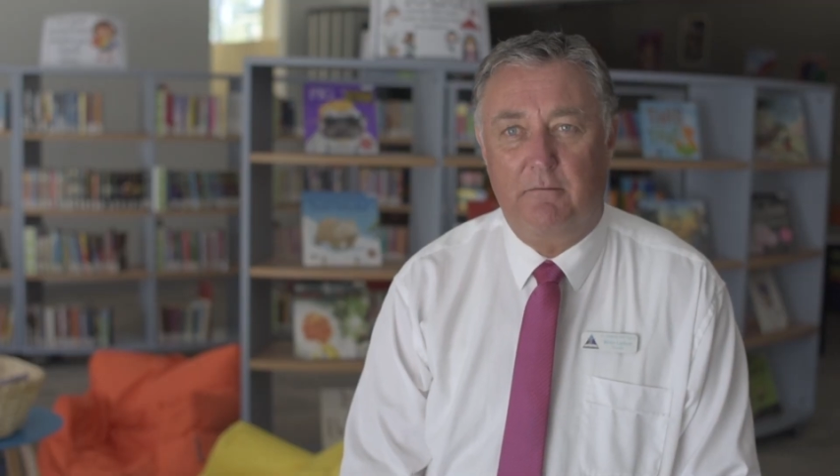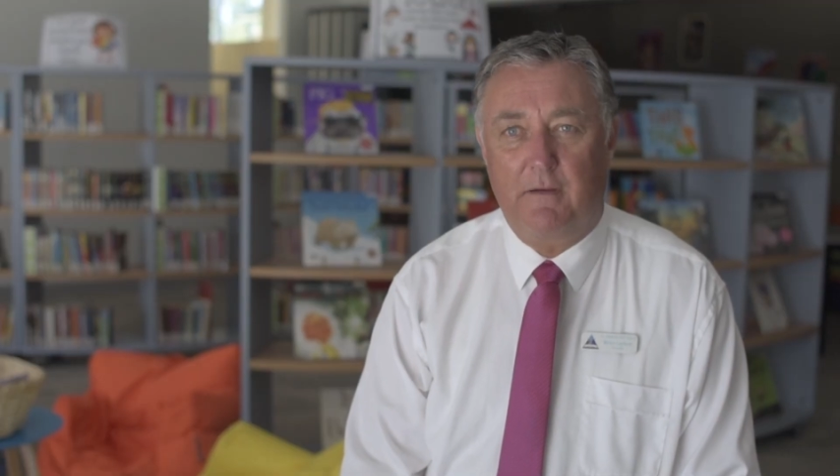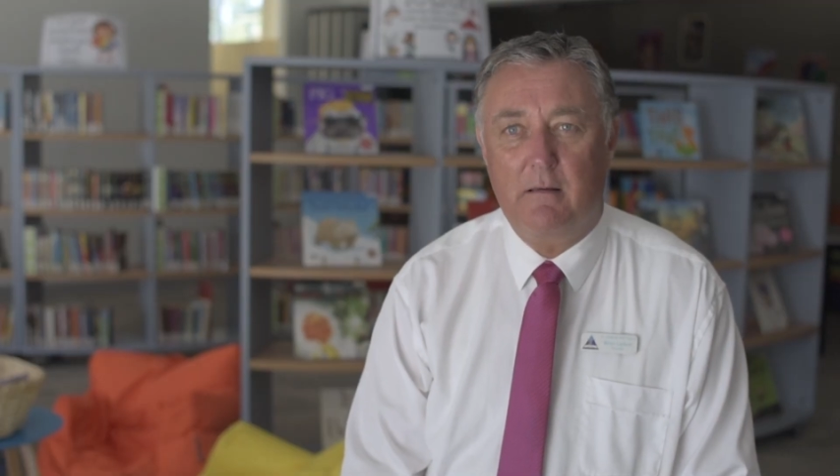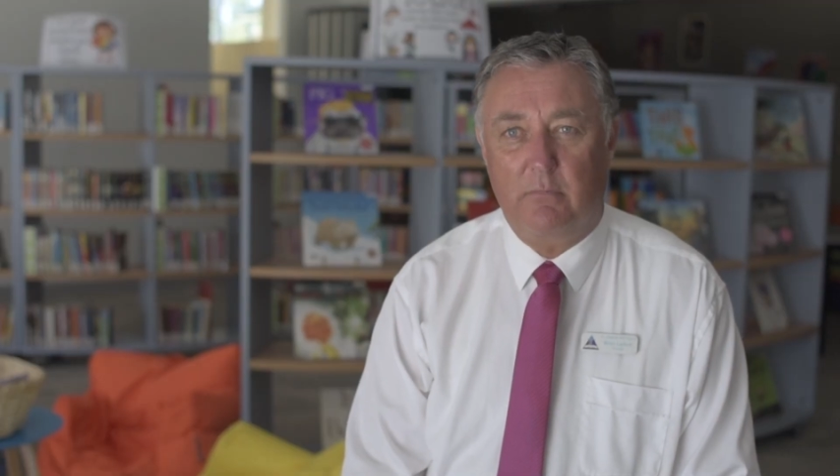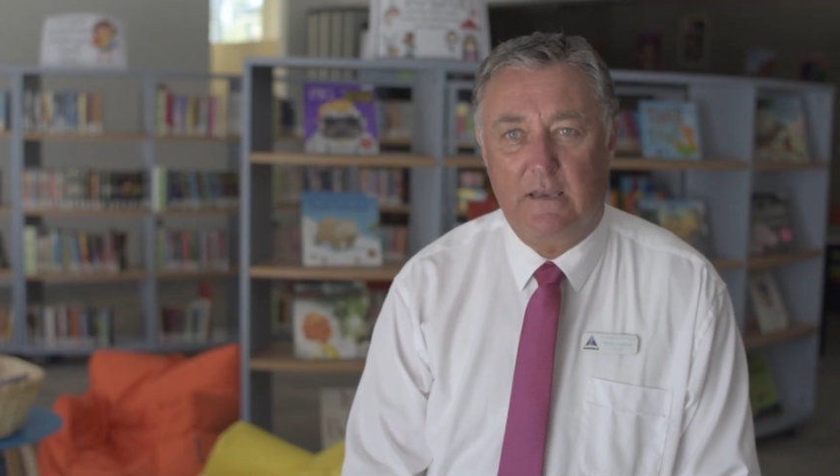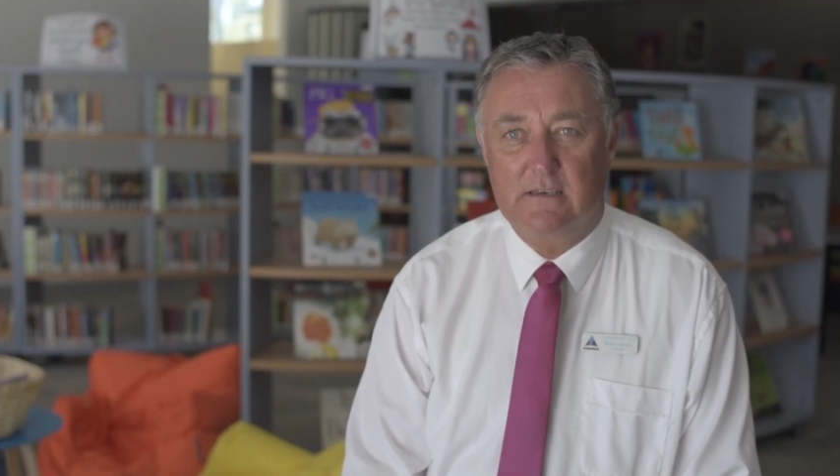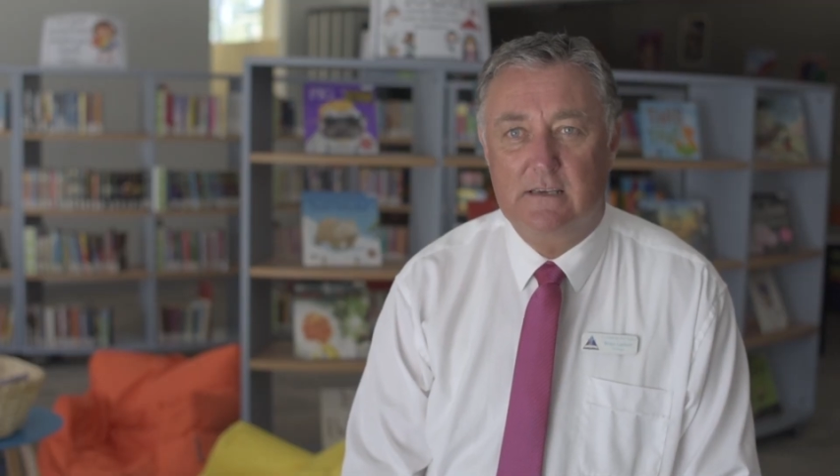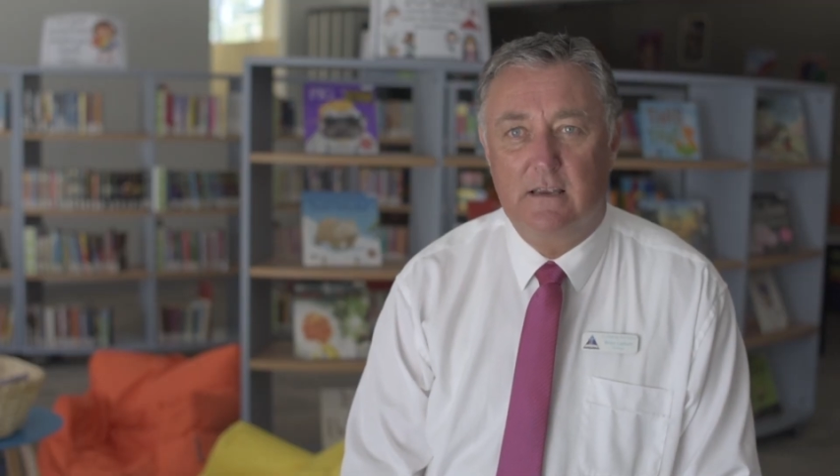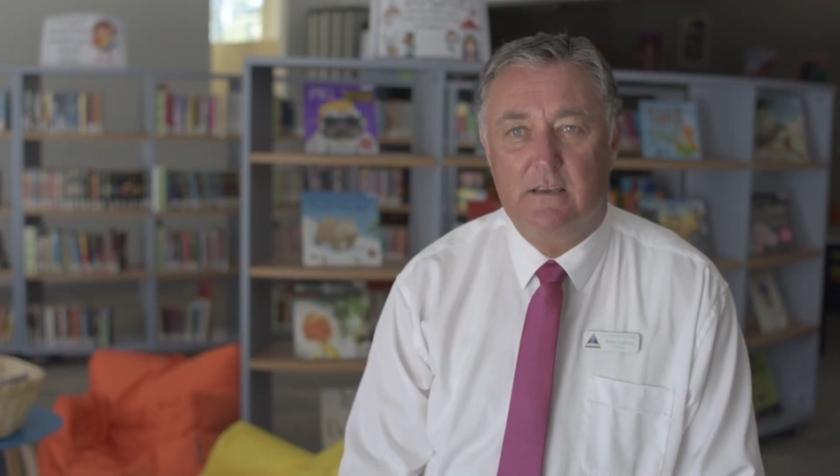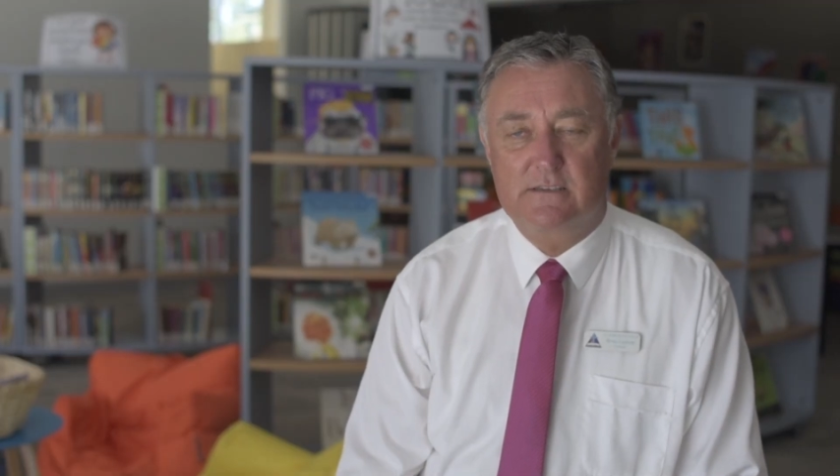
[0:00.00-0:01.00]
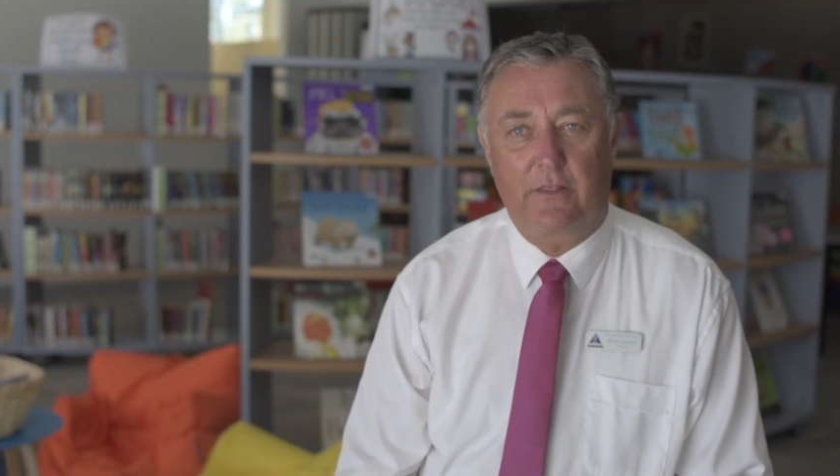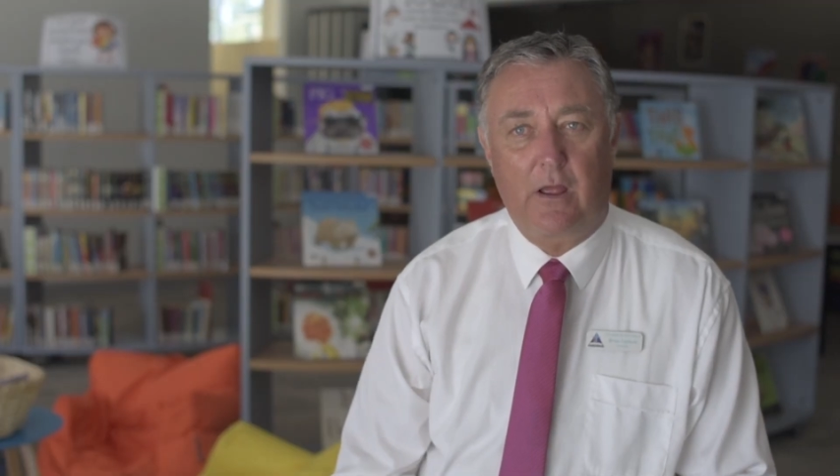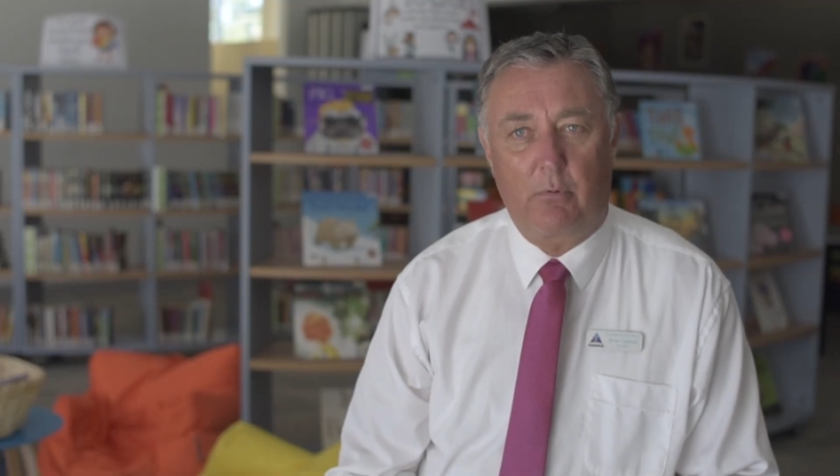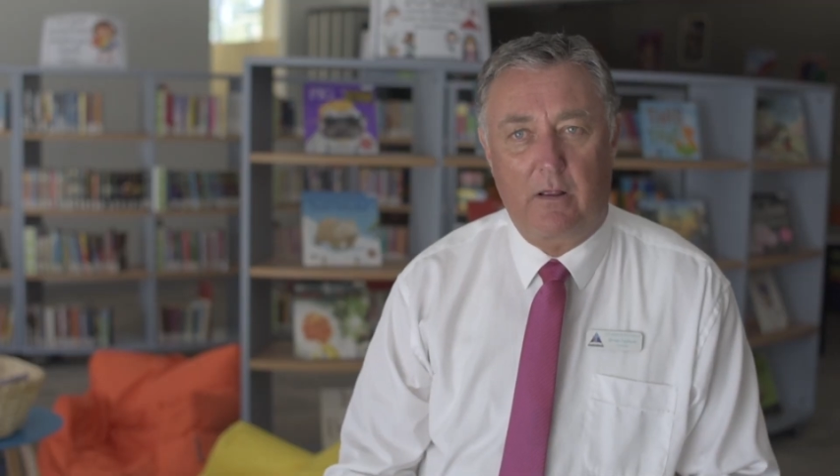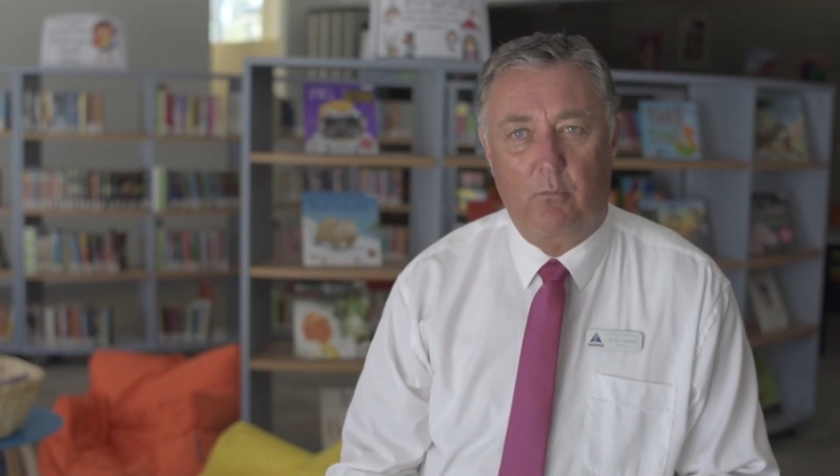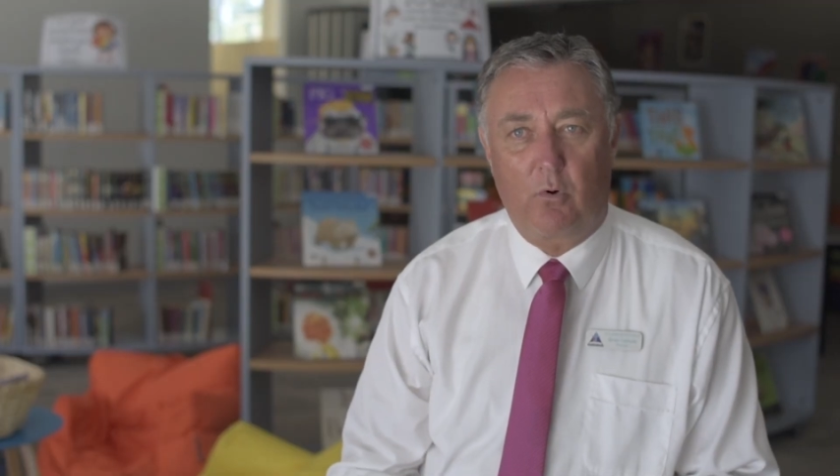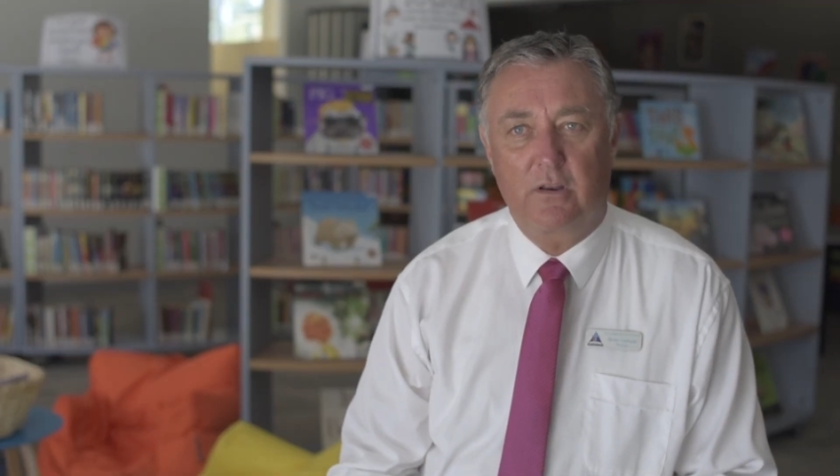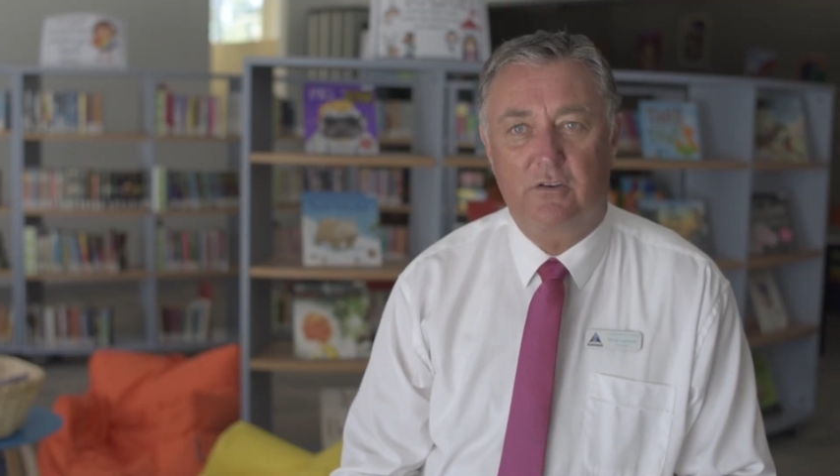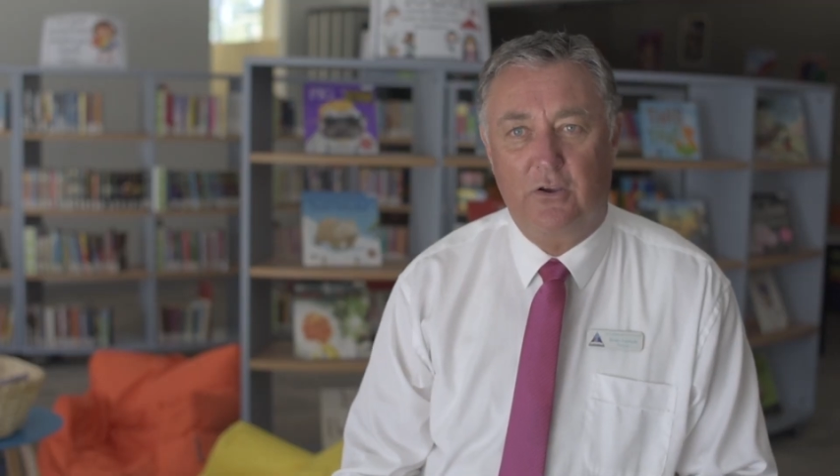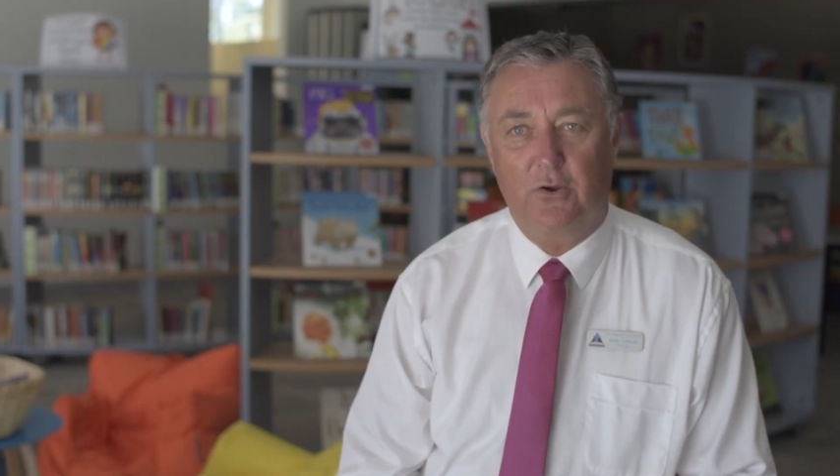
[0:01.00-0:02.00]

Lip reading: families, so they wanted to